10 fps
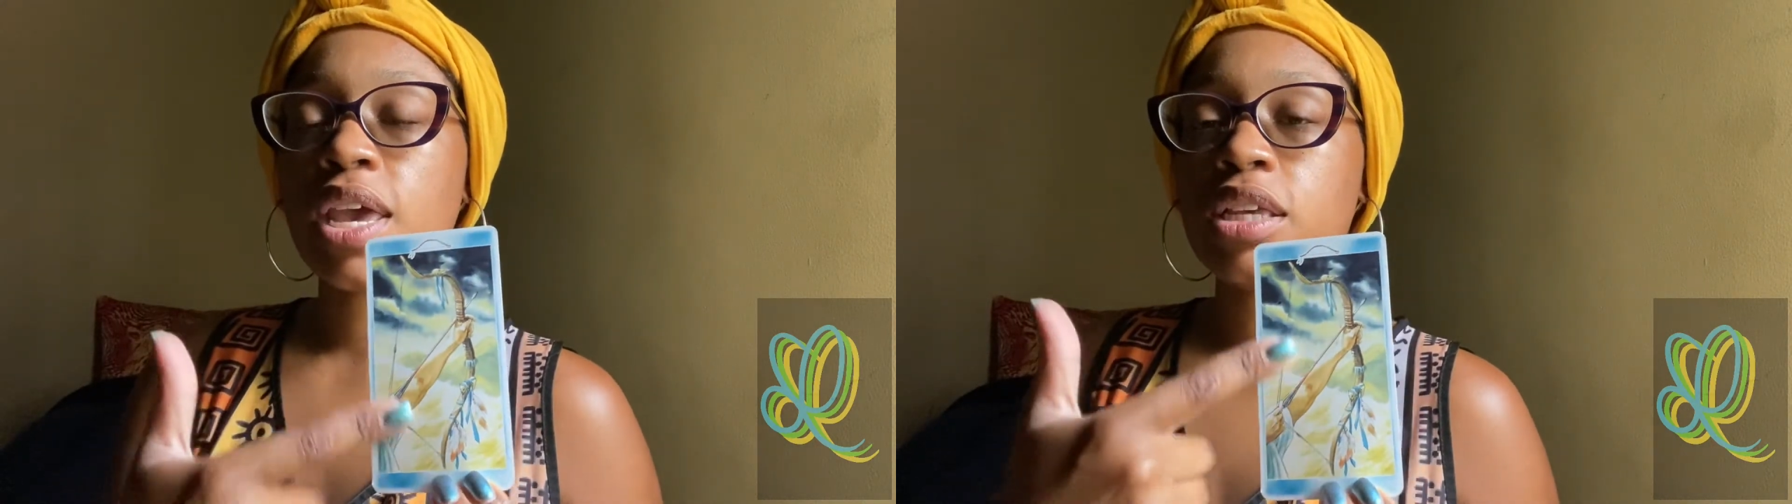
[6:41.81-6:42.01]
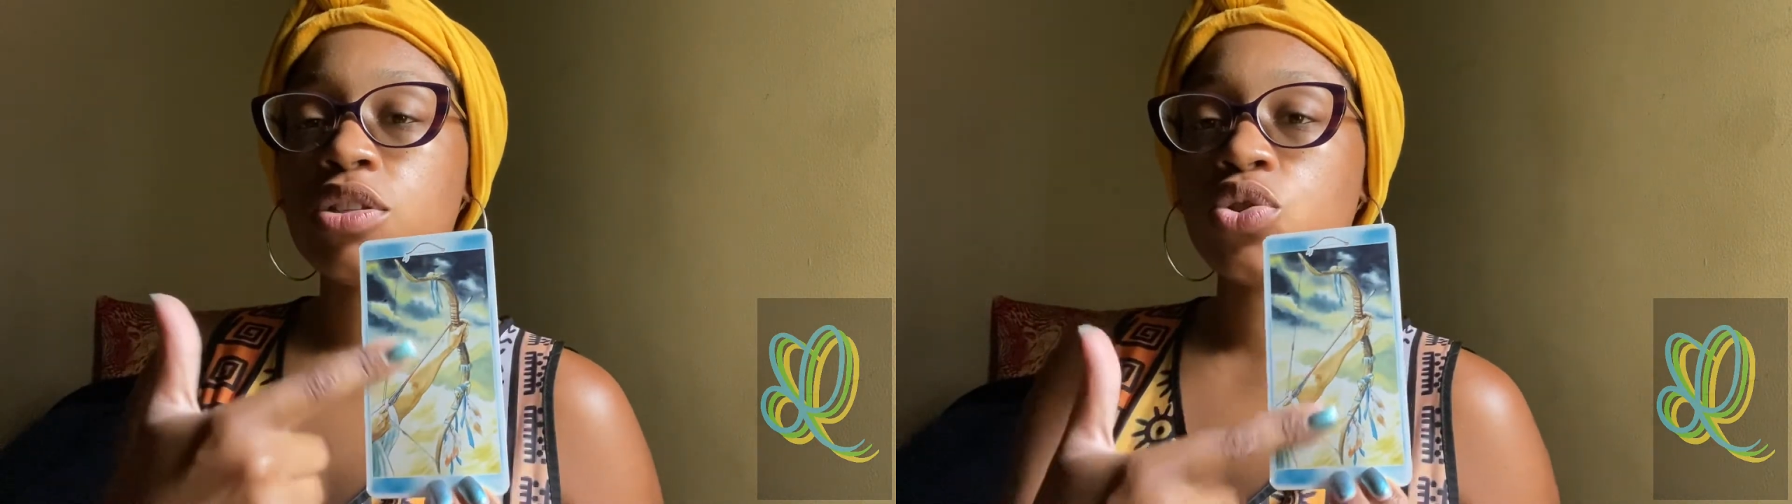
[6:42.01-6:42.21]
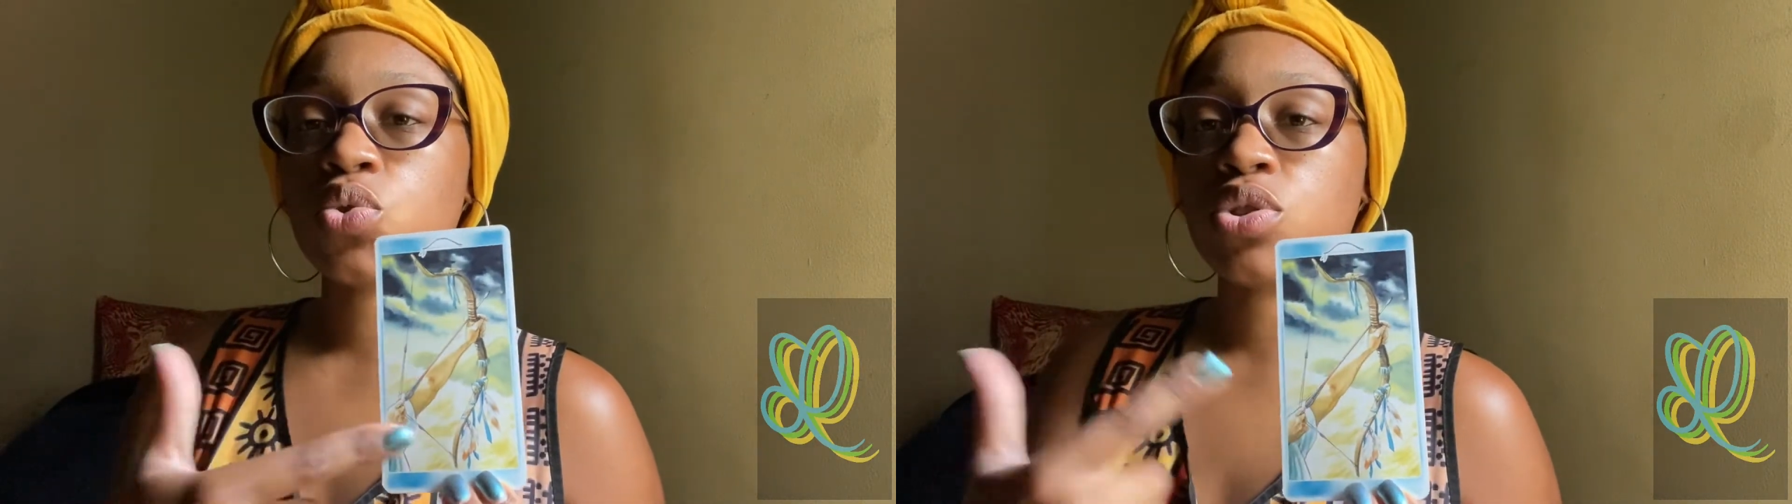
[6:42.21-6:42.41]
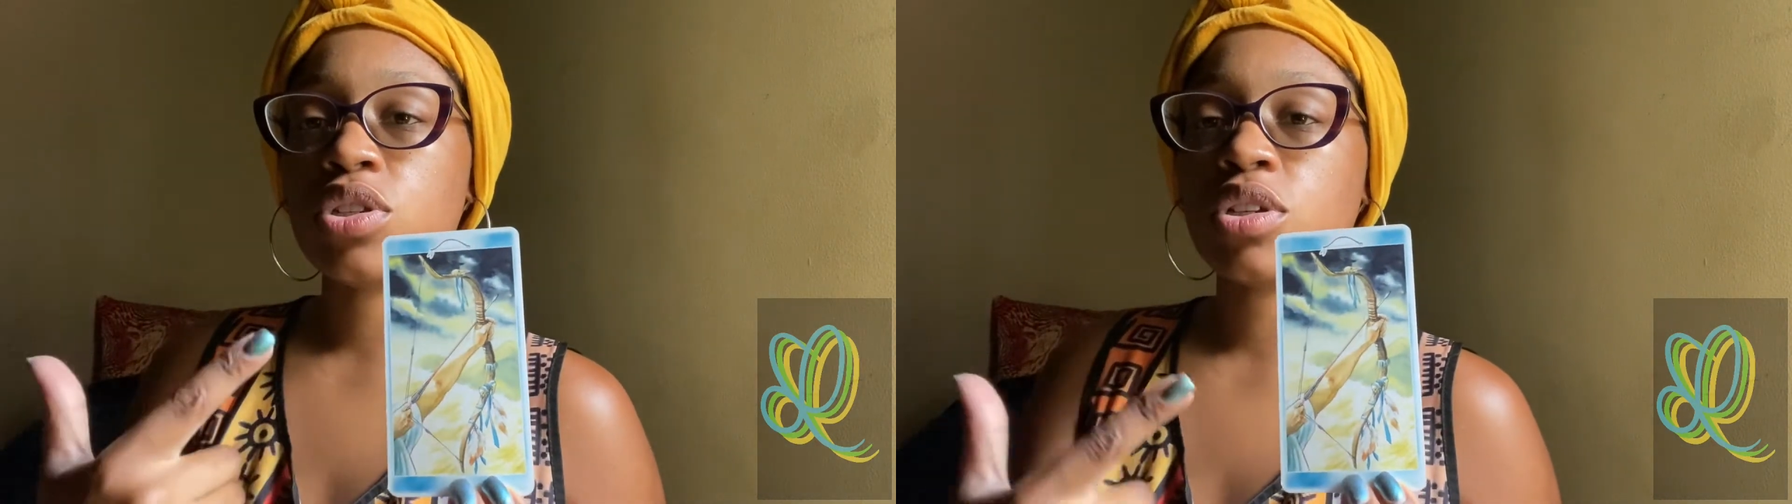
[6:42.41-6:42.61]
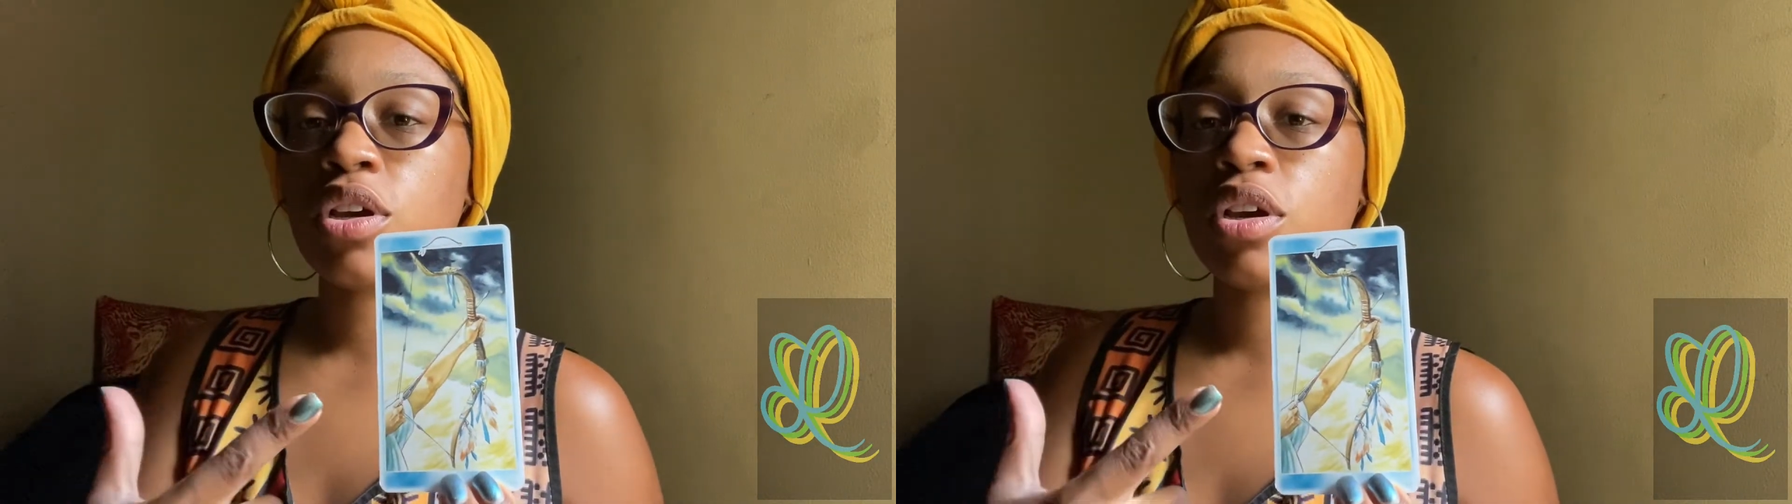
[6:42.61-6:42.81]
Ace of Swords
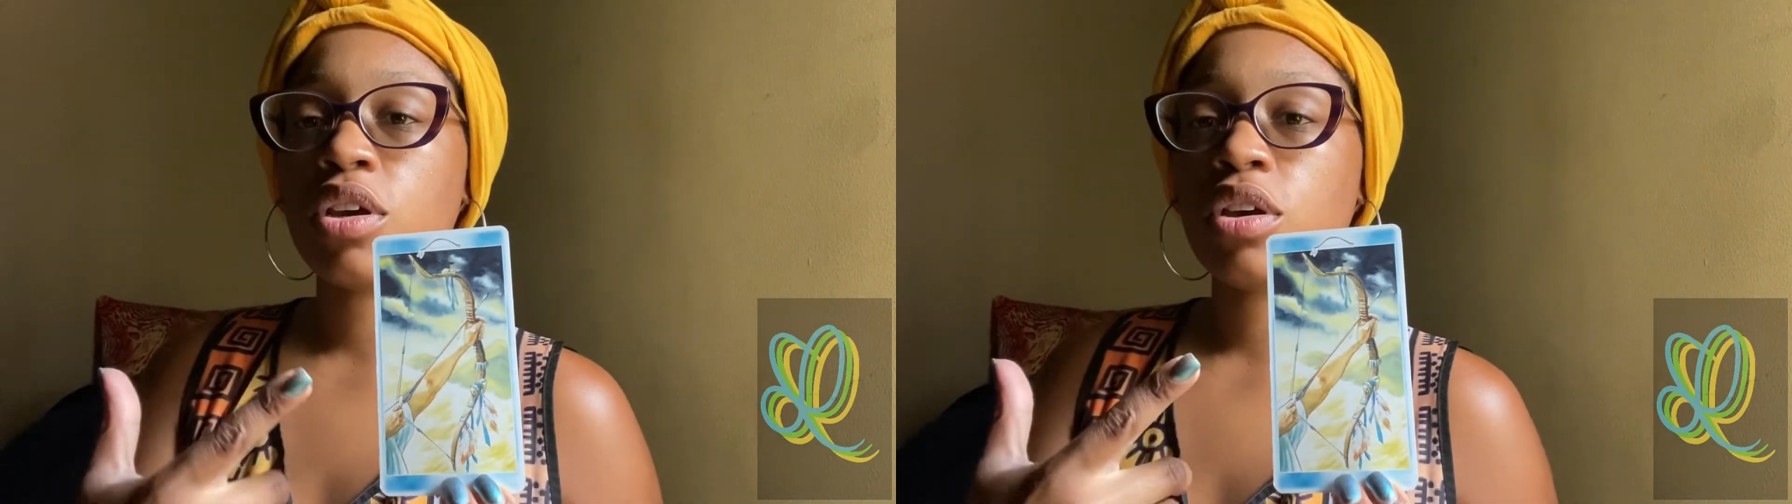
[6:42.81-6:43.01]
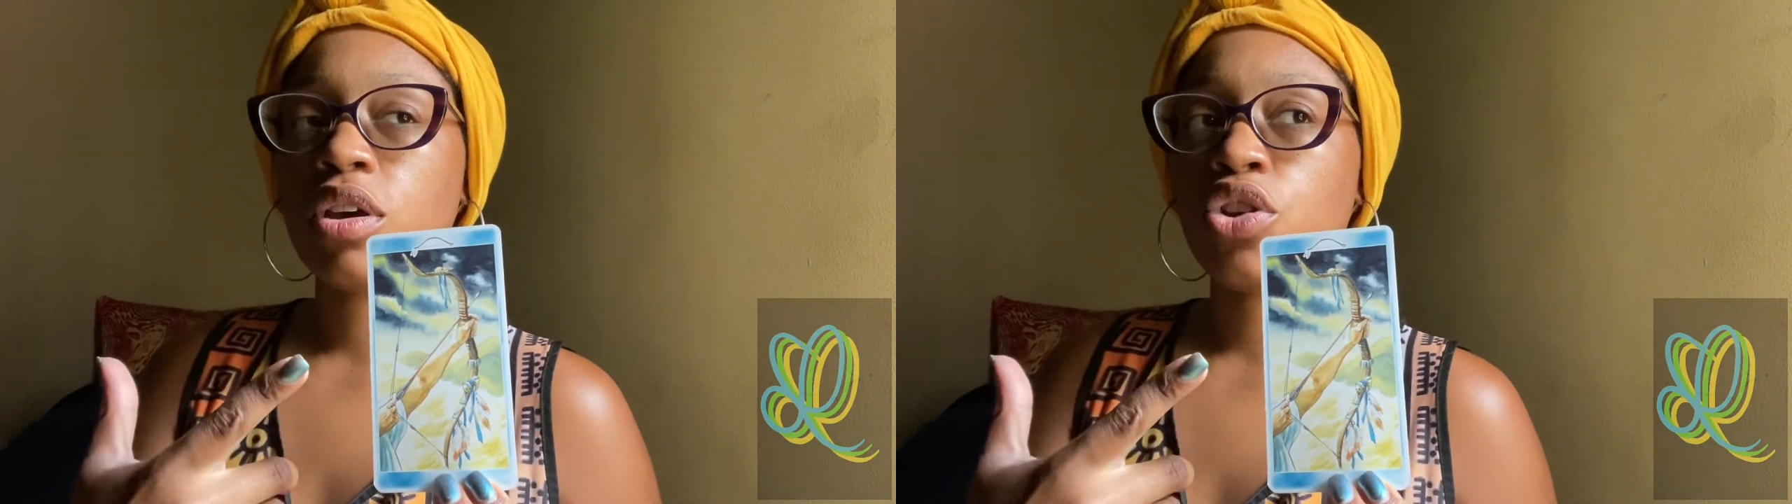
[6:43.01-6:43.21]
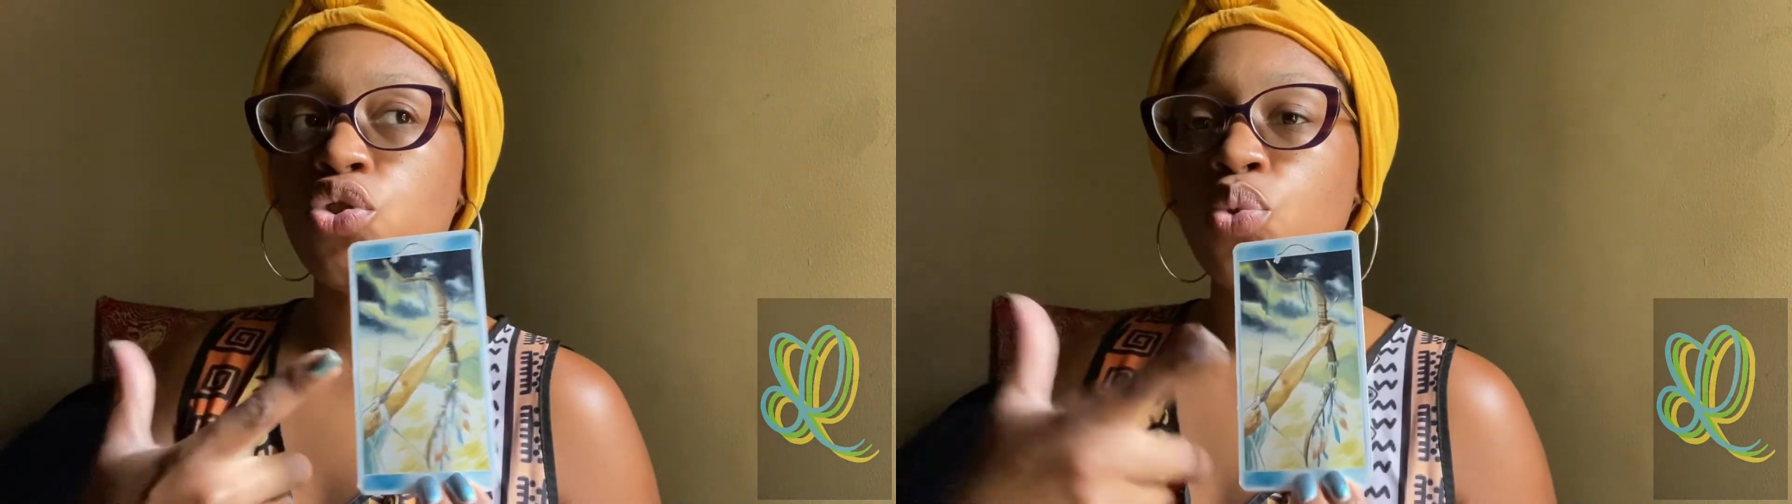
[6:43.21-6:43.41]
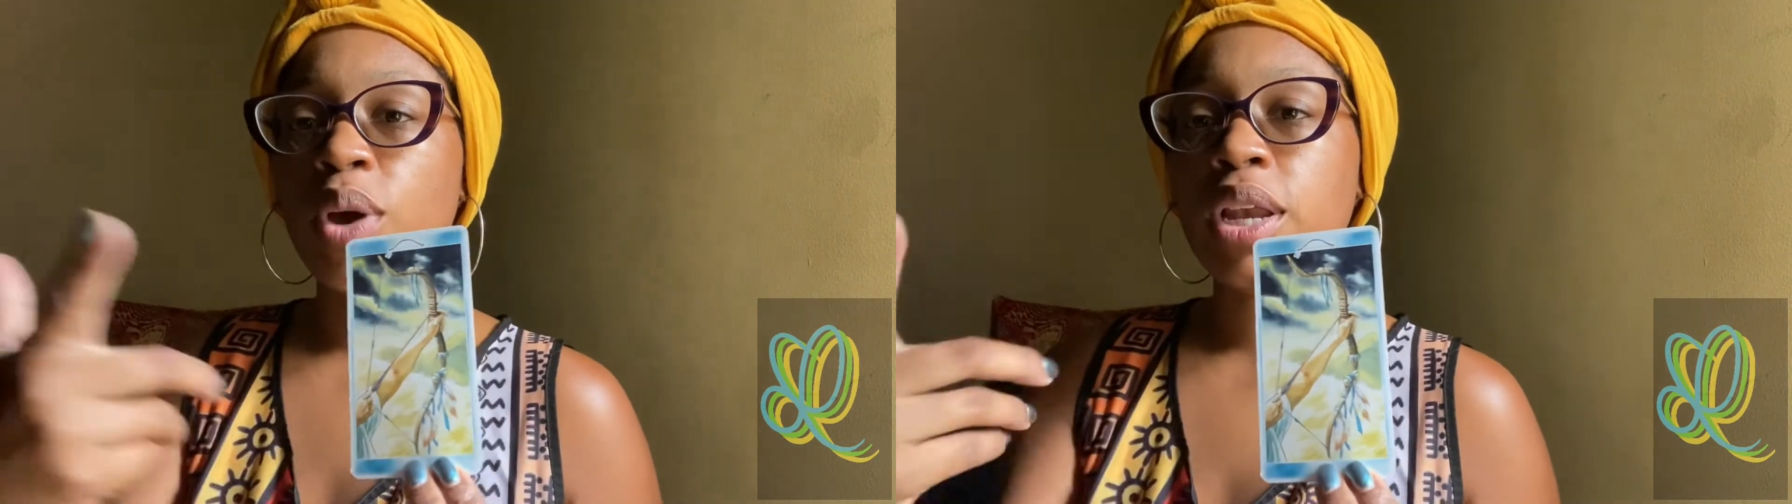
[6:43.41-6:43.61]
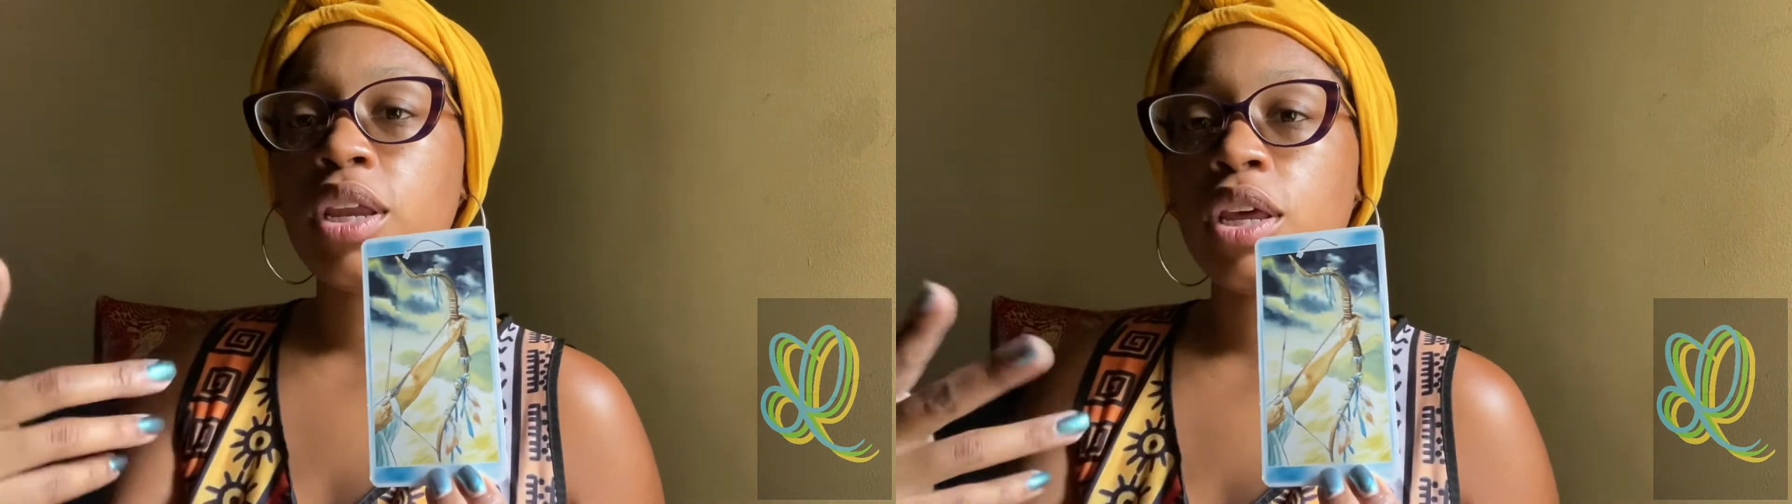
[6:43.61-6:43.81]
is a new
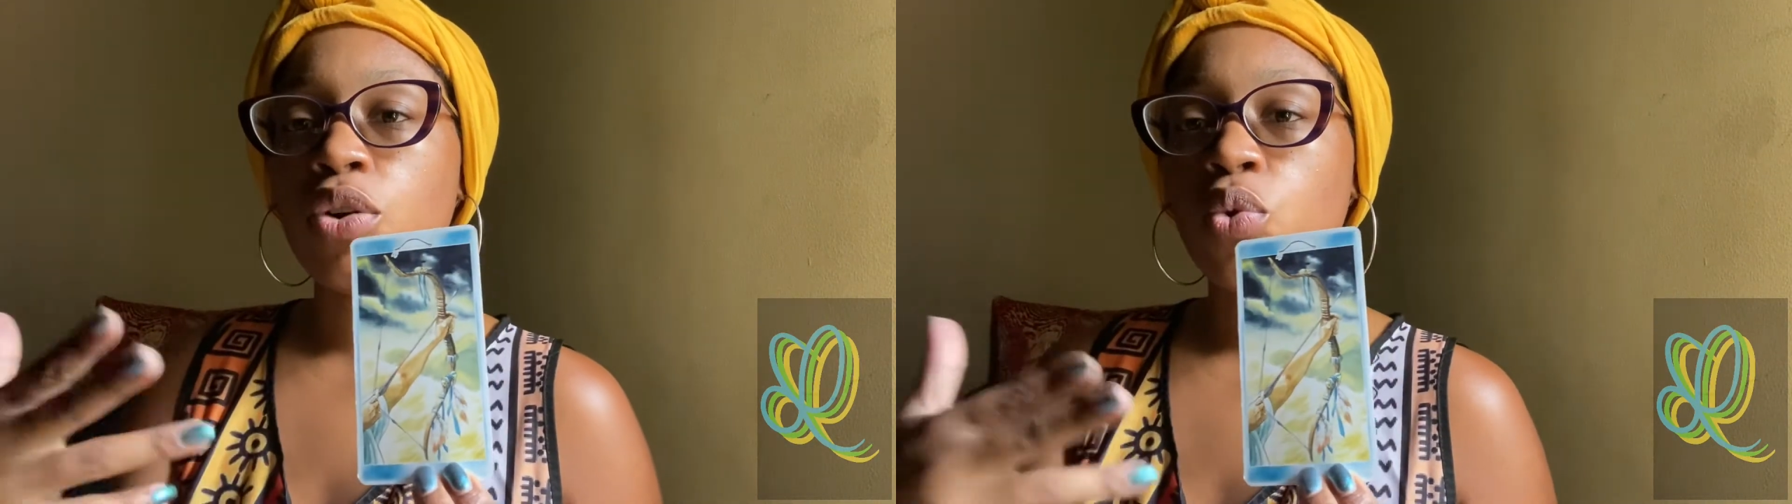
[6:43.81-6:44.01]
idea,